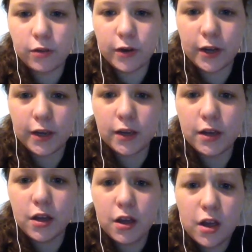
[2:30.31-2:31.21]

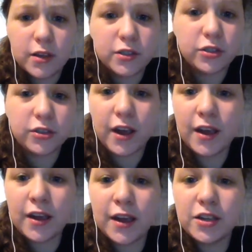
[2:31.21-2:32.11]
three.
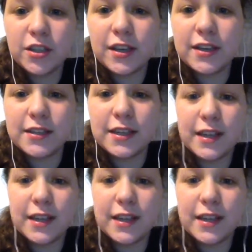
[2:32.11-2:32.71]
Strange things